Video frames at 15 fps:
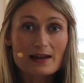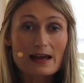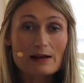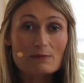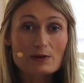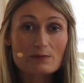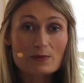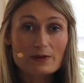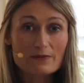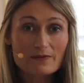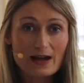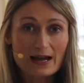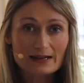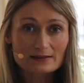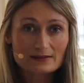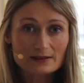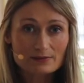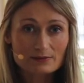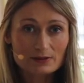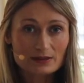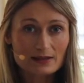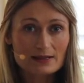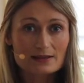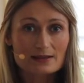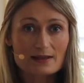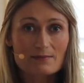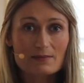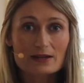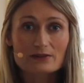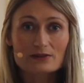And when we finally release
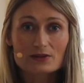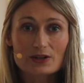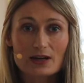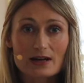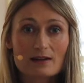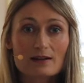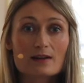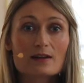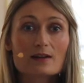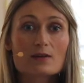the mantra,